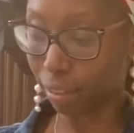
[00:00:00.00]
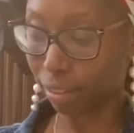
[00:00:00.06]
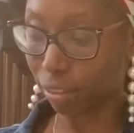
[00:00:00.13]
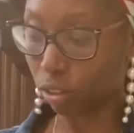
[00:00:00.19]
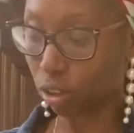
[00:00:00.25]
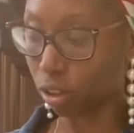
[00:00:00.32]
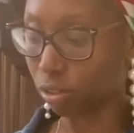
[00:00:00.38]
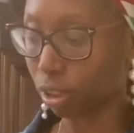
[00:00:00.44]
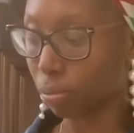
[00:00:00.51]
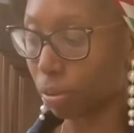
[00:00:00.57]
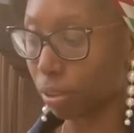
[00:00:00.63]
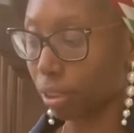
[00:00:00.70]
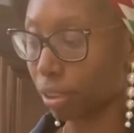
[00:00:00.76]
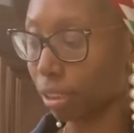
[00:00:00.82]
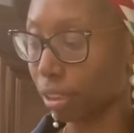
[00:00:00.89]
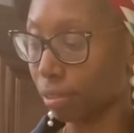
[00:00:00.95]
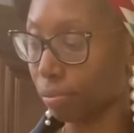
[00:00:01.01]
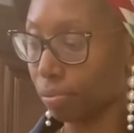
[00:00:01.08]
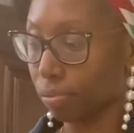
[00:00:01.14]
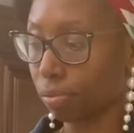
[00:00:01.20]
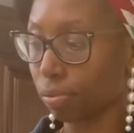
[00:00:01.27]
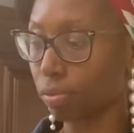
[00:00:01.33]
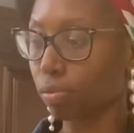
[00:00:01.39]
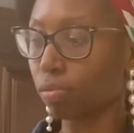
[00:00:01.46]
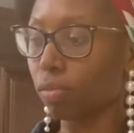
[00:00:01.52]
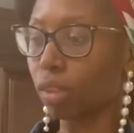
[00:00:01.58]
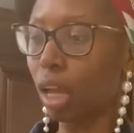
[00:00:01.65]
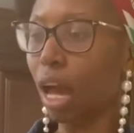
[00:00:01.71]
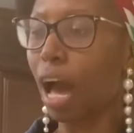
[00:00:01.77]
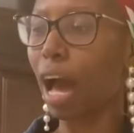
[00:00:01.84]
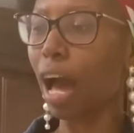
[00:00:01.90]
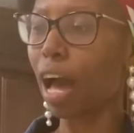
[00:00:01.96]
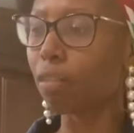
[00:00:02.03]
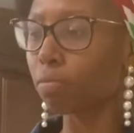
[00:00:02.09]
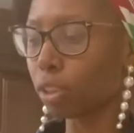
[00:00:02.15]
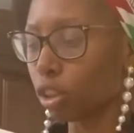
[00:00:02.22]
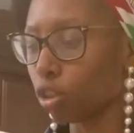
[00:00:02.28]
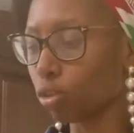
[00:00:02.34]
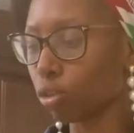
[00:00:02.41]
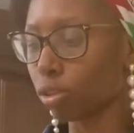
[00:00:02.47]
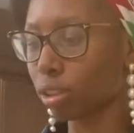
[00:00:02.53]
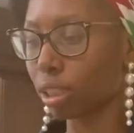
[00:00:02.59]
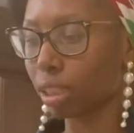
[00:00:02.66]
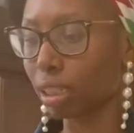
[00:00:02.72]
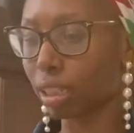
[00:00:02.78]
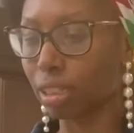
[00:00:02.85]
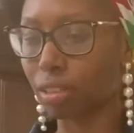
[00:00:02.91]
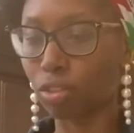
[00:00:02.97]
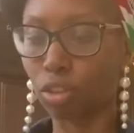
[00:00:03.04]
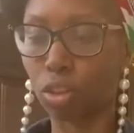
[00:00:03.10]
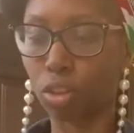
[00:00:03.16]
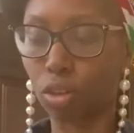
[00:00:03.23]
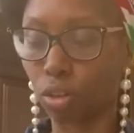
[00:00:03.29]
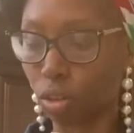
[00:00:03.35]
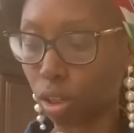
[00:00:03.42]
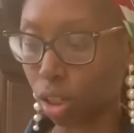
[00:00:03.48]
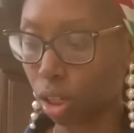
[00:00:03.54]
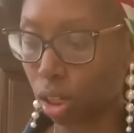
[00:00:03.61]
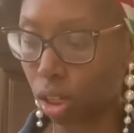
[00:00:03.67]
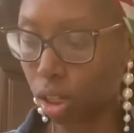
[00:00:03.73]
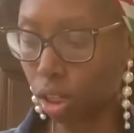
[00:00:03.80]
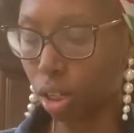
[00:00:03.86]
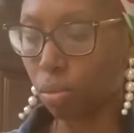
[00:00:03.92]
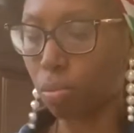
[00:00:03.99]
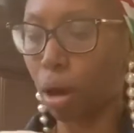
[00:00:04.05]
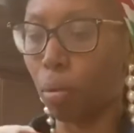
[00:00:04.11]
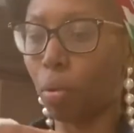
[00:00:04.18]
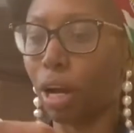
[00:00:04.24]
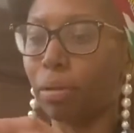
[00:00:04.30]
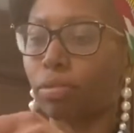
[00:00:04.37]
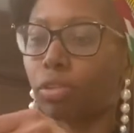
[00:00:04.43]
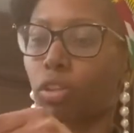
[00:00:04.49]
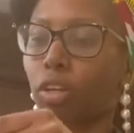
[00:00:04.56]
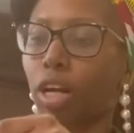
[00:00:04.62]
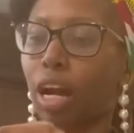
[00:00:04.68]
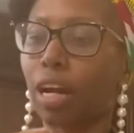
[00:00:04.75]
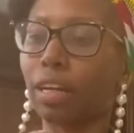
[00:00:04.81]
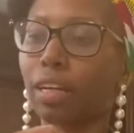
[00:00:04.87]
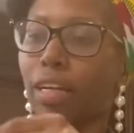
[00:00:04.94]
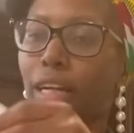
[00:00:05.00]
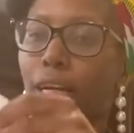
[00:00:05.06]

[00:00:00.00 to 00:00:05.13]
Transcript: You know, typically I have been using these, so my wipes are kind of there.